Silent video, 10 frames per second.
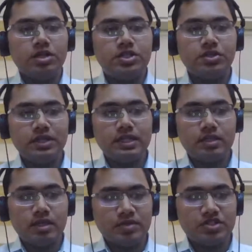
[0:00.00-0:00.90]
During the
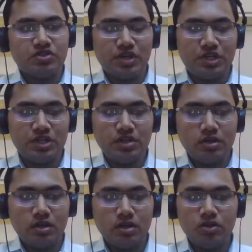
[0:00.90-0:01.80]

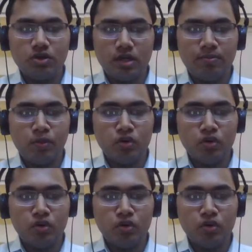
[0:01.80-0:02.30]
demonstration, you can